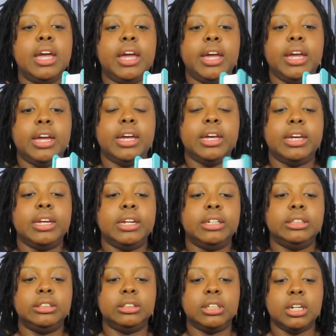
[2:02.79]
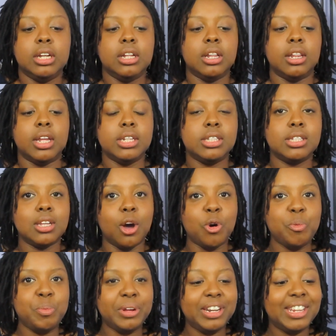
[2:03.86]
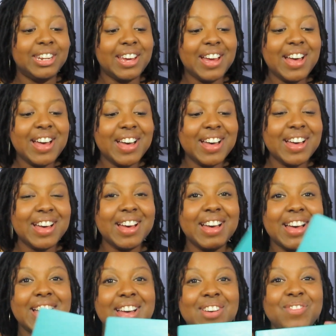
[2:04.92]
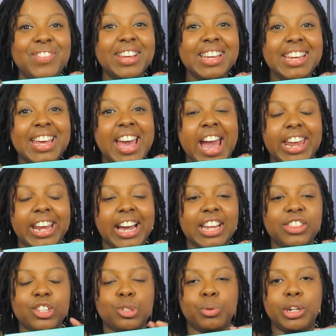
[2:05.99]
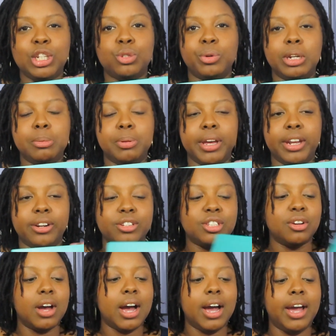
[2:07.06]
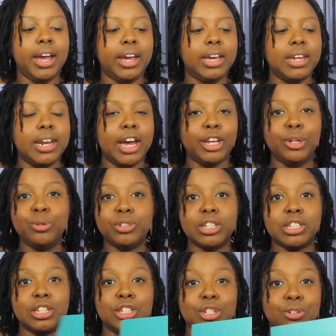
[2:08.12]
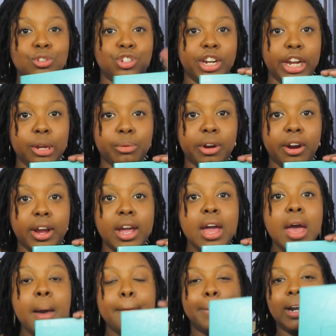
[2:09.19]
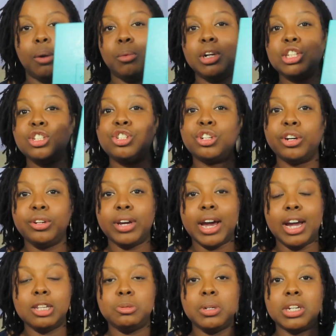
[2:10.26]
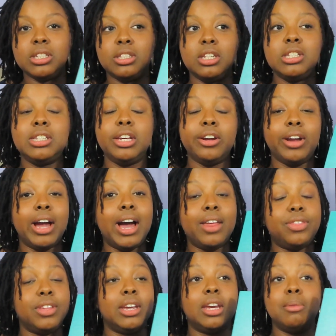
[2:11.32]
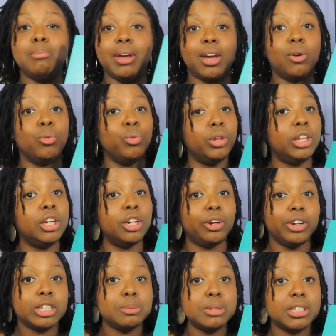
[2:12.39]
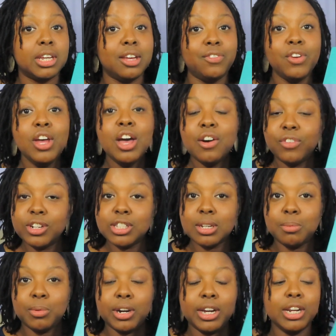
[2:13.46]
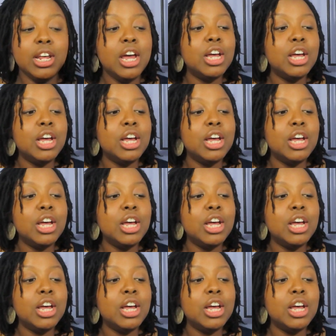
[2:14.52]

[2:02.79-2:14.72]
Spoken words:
And let's open it up. And I got the 2020 planner, so I cannot use this until January, but I wanted to show you guys because this here I think can make a really good Christmas gift for someone.